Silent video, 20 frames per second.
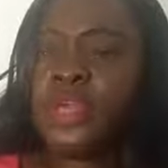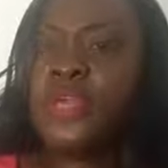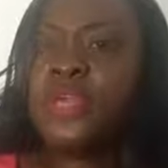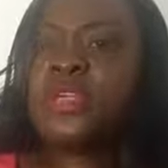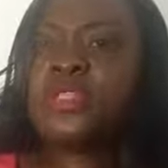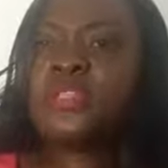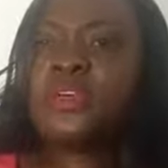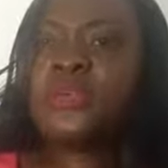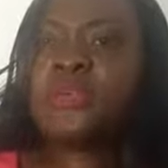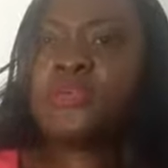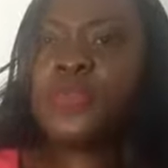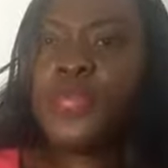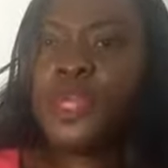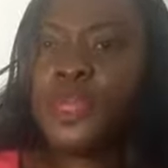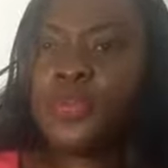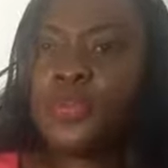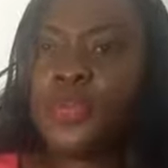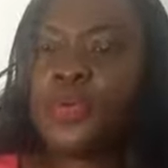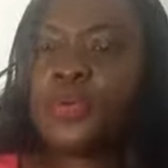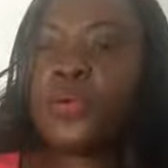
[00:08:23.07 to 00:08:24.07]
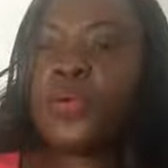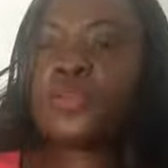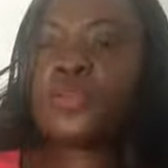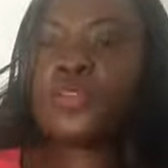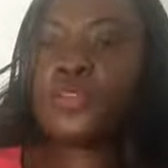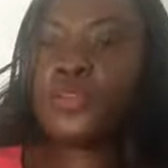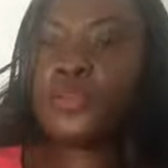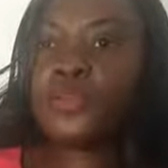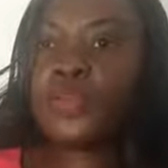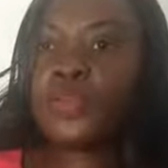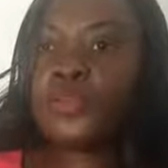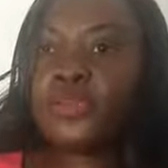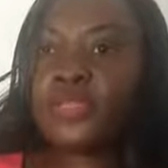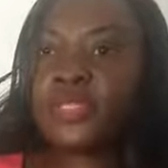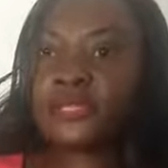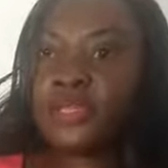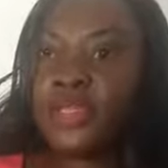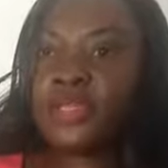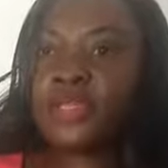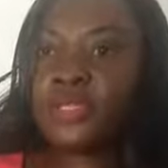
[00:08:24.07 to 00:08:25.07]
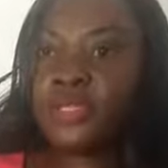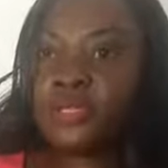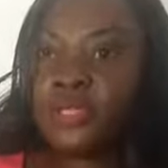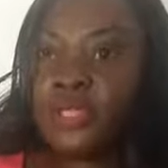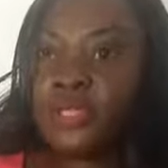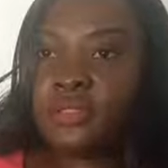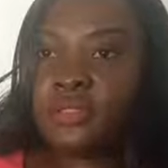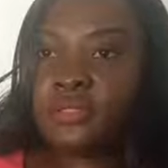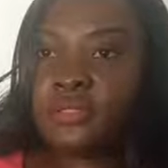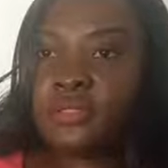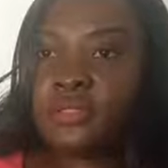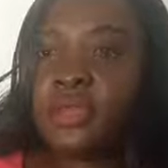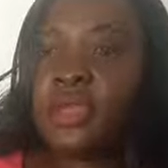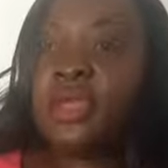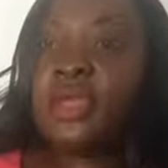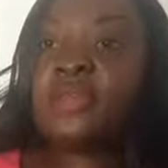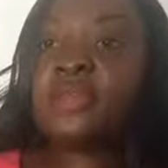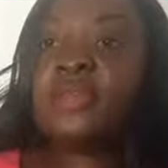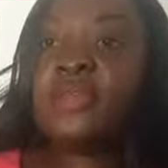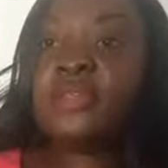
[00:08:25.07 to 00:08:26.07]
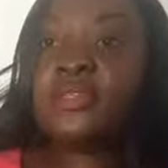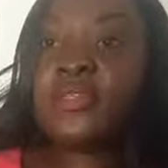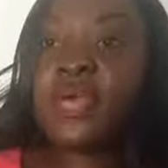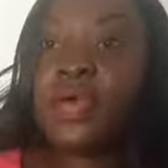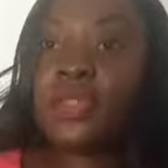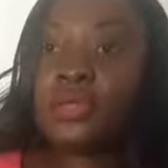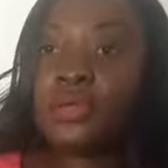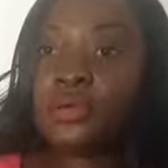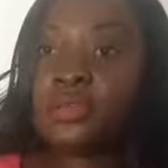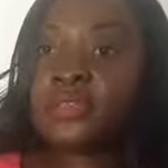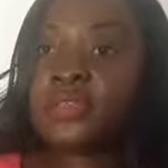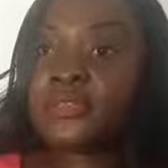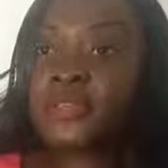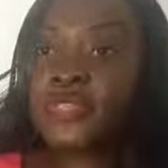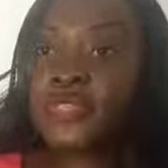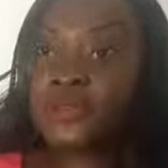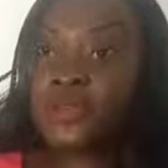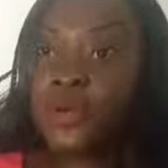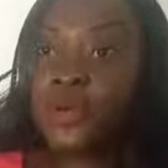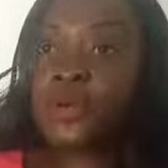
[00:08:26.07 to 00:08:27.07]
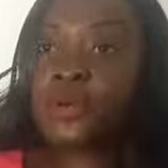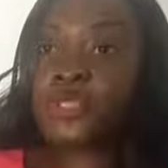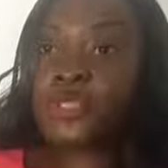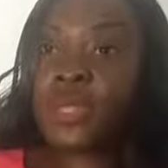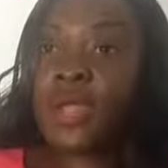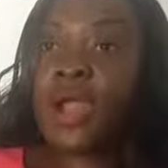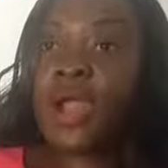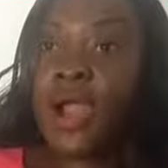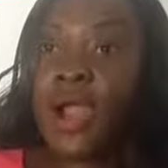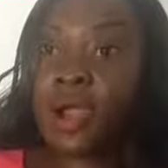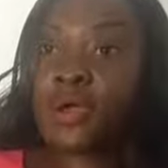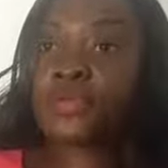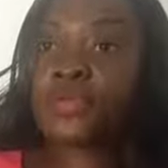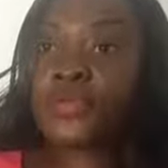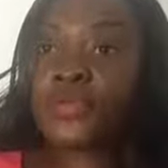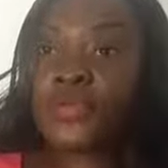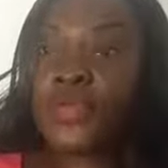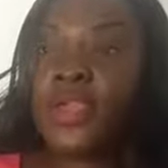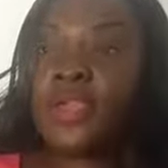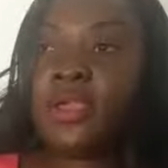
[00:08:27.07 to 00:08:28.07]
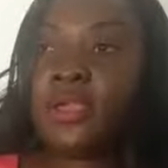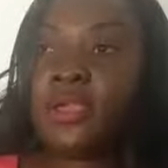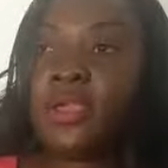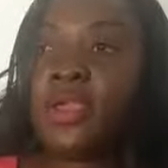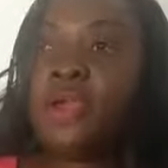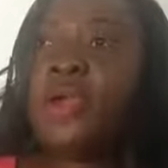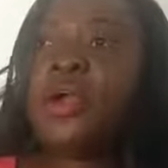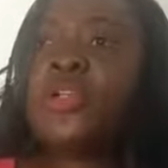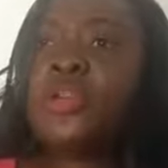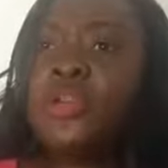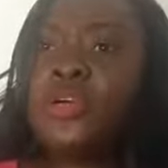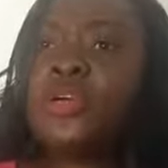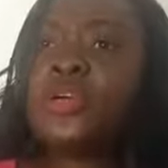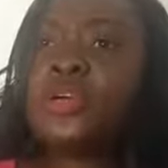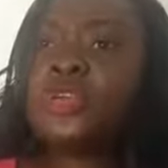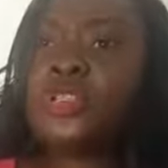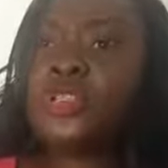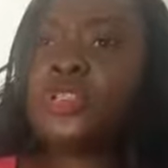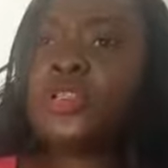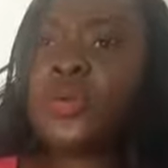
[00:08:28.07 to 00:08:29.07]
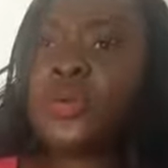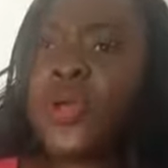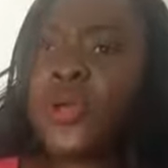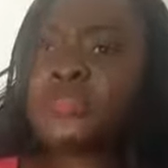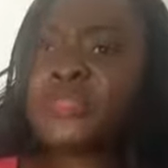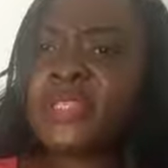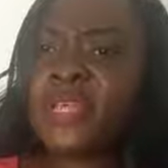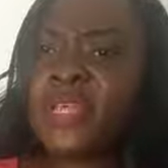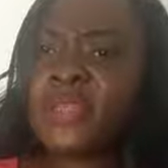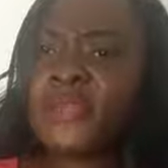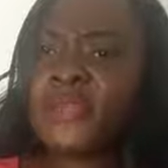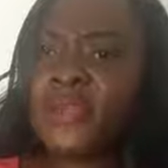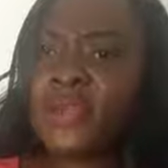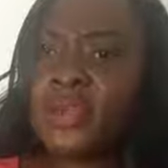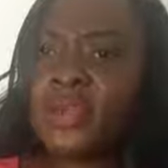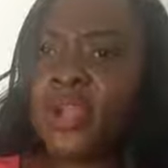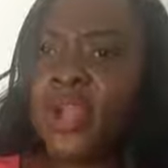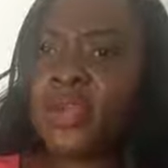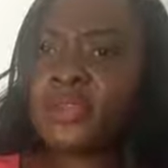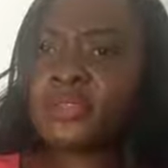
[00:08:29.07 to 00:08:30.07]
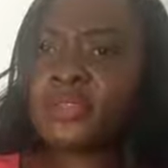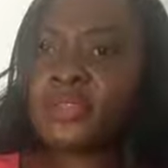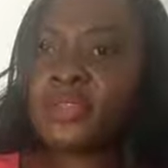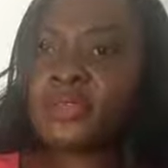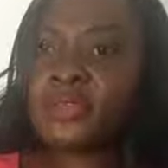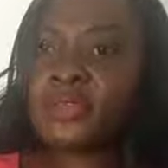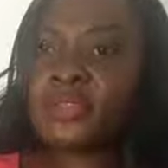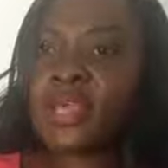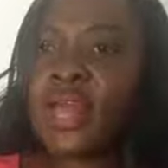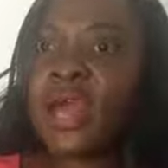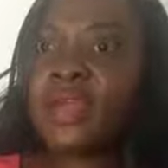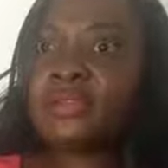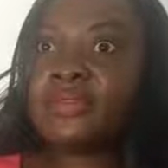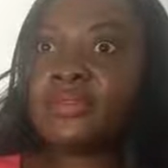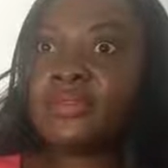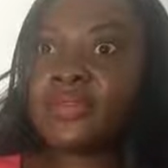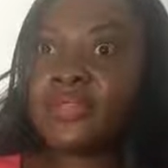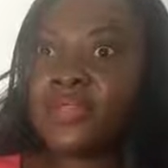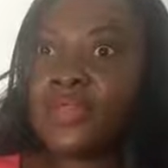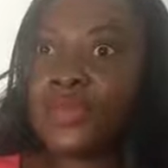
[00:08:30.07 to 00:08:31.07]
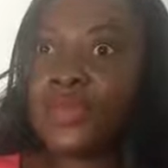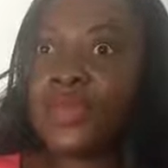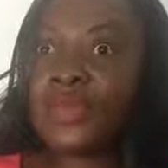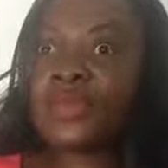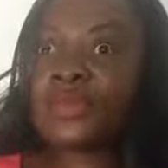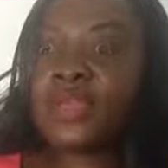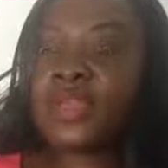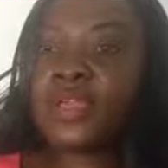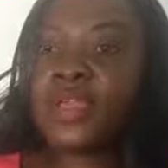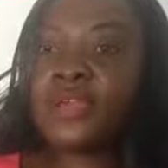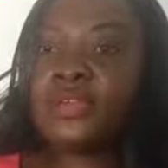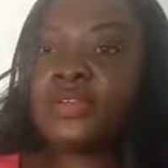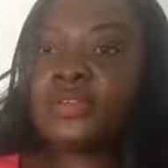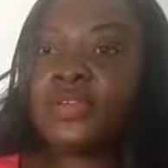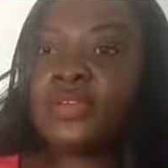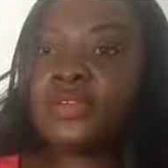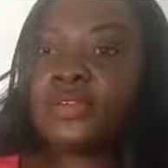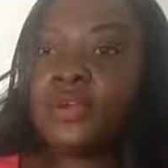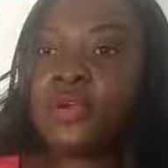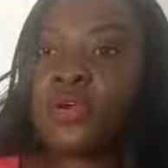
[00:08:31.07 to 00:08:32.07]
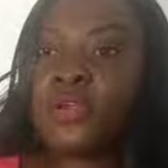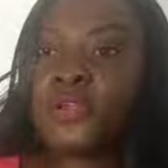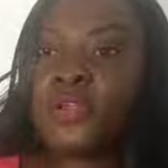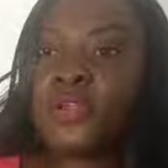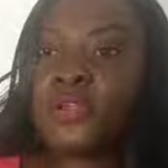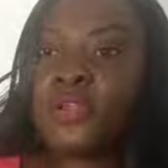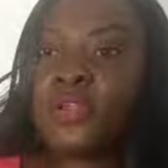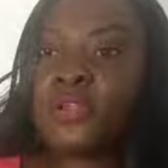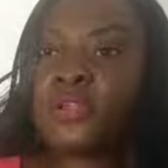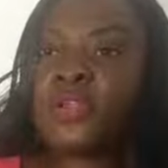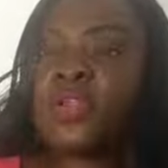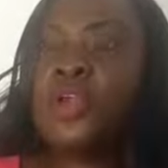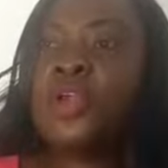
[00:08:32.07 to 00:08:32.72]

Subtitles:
So people who have children with special needs, there's a lot of support out there. Look onto the website for your councils and see what the council is offering.